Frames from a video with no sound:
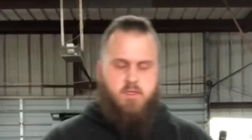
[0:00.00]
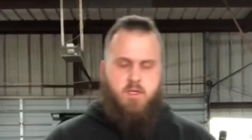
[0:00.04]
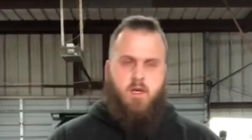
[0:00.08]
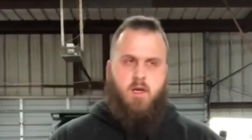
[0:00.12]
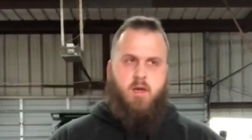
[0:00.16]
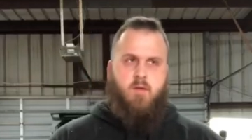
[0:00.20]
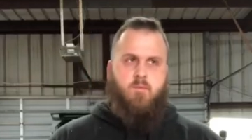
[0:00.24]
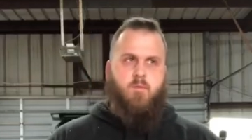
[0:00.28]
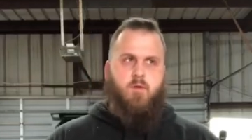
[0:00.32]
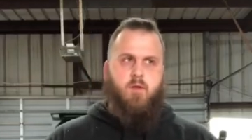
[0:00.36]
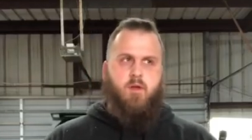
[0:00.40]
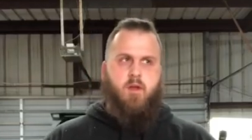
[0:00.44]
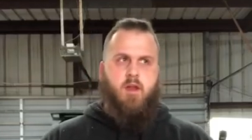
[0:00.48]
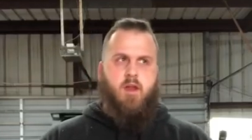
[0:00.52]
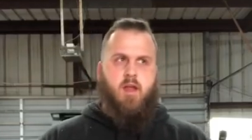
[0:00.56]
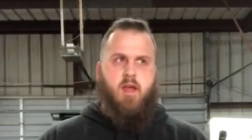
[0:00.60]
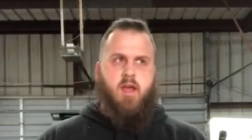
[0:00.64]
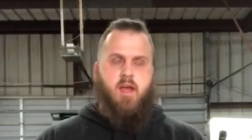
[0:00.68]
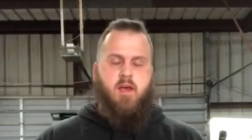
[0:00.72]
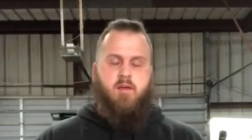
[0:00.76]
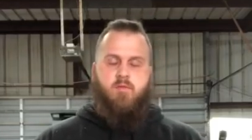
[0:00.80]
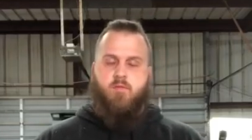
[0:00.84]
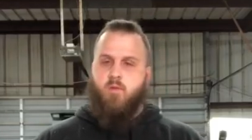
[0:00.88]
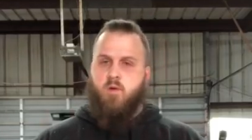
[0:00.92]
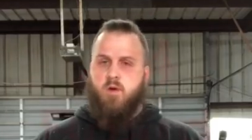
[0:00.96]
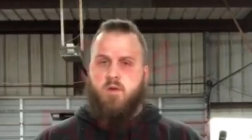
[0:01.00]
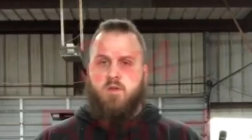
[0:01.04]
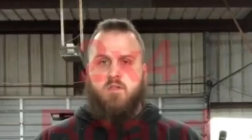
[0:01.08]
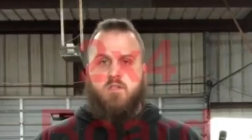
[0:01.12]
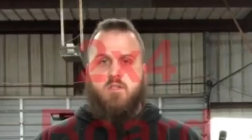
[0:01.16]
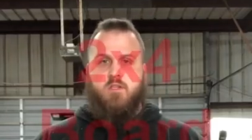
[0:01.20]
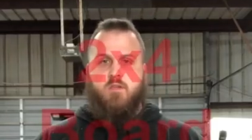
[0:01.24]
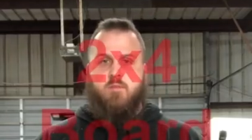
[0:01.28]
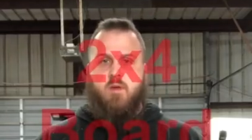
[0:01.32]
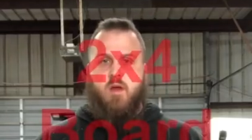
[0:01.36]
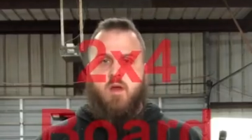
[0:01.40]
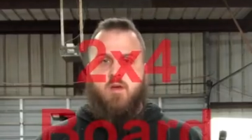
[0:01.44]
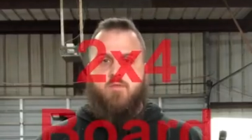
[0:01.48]
Um, we're going to have one
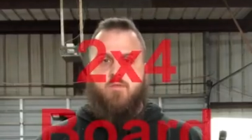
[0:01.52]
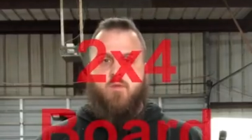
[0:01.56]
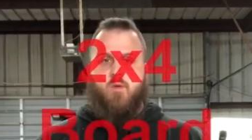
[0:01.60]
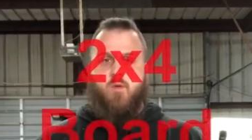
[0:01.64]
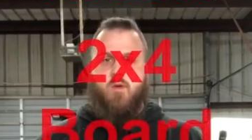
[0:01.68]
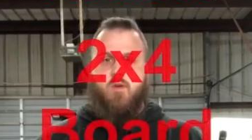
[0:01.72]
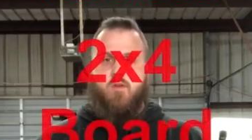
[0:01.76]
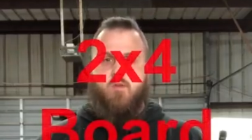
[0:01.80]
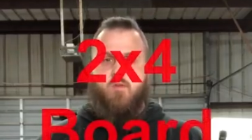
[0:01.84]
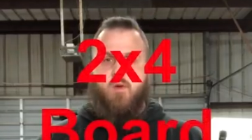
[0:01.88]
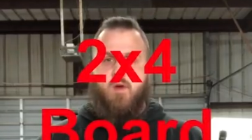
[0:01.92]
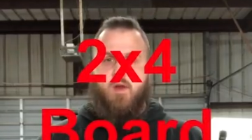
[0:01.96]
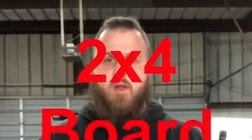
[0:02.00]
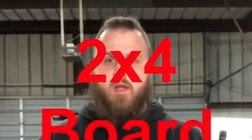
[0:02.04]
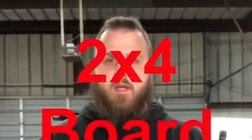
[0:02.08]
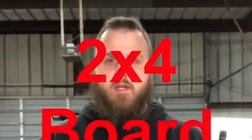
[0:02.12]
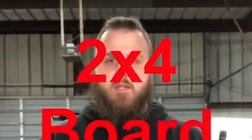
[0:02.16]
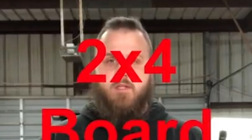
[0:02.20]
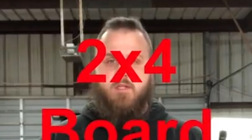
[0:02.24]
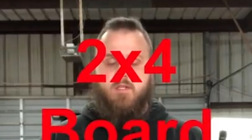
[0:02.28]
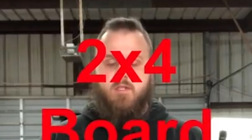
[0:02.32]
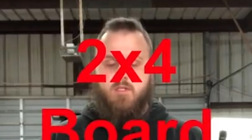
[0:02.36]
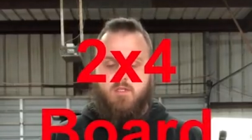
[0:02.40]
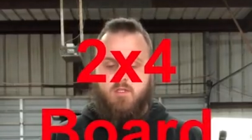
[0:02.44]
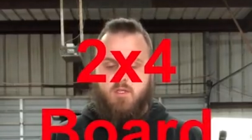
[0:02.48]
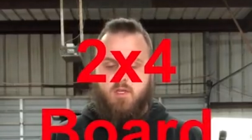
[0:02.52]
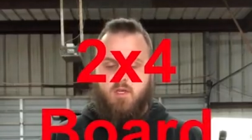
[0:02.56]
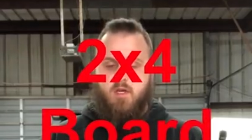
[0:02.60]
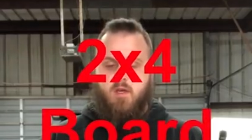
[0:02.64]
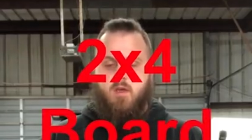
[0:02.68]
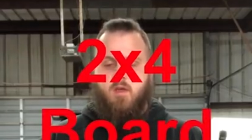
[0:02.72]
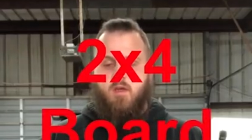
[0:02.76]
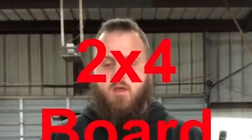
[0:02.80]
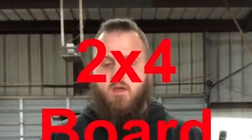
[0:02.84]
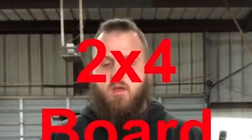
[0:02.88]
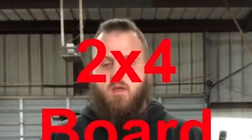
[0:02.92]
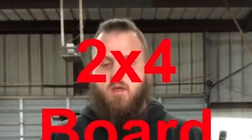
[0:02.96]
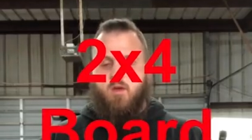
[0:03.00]
2x4 at 20 inches,
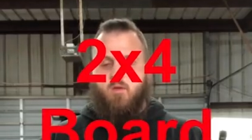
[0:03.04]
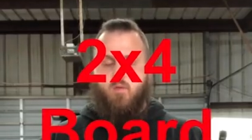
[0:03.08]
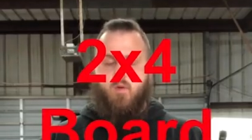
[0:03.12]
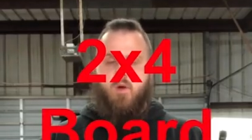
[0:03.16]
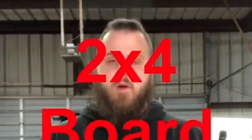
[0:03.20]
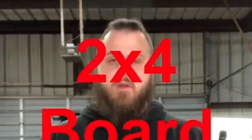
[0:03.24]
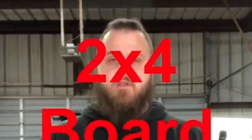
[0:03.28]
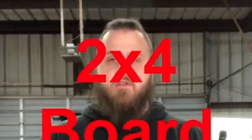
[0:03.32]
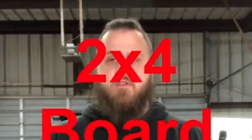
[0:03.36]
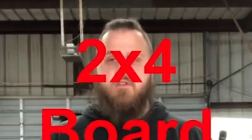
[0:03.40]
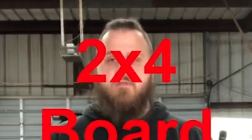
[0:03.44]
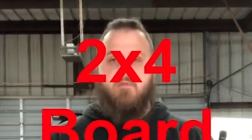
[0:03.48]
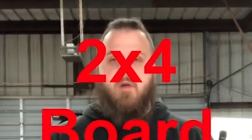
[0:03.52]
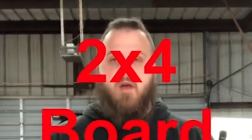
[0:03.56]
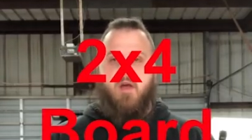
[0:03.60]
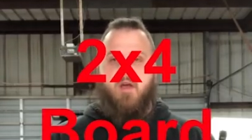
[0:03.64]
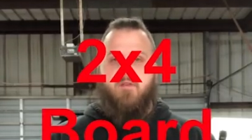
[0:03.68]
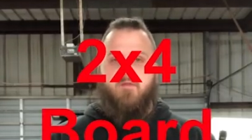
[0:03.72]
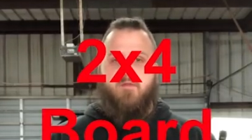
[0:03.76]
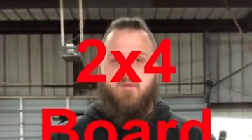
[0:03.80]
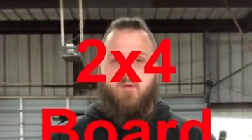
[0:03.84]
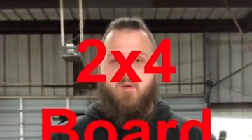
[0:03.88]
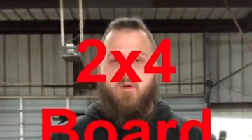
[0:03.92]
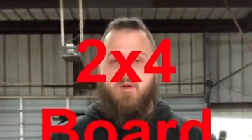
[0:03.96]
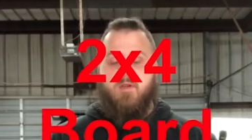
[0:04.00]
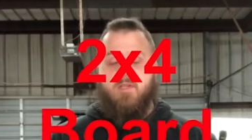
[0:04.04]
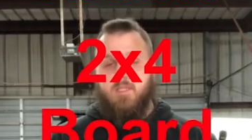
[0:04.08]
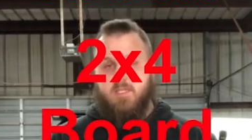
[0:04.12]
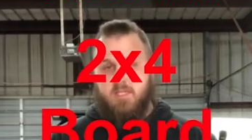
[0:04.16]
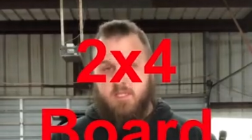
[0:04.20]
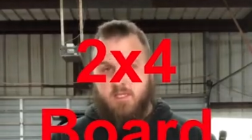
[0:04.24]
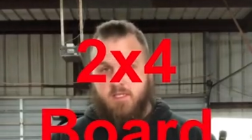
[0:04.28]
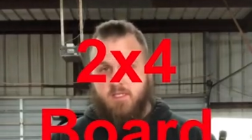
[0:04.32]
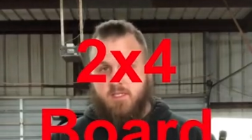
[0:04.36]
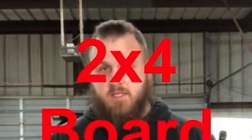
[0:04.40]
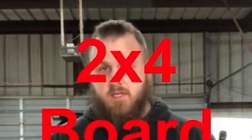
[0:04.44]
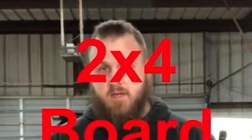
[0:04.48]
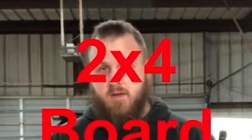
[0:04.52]
and one two by four at
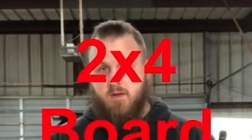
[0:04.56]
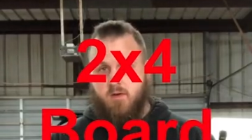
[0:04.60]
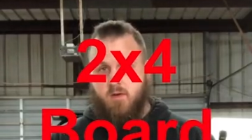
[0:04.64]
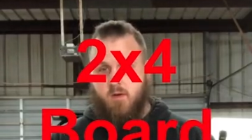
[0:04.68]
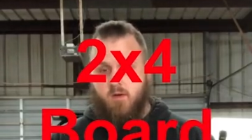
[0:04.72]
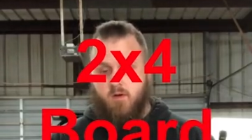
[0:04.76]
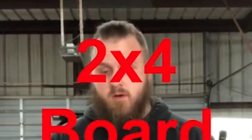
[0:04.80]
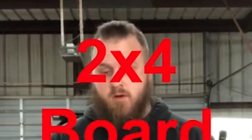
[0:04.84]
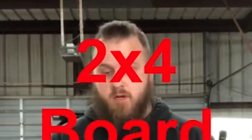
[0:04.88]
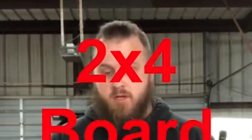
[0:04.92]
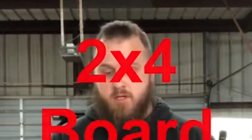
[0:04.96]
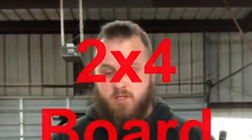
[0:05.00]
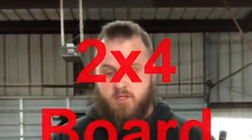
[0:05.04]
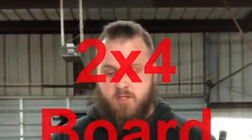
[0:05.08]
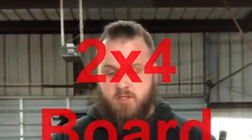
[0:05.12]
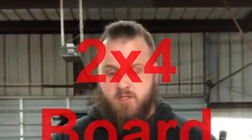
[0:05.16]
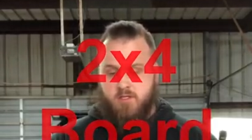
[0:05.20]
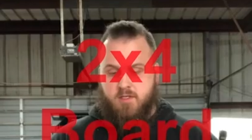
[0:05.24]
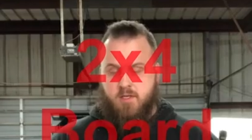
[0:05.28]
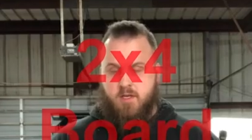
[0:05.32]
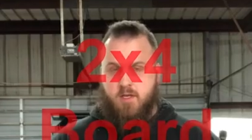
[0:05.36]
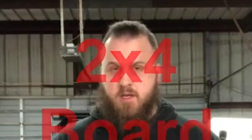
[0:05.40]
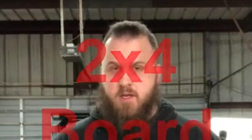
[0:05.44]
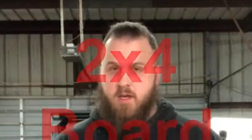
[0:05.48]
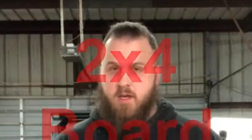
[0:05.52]
16 and a quarter inches.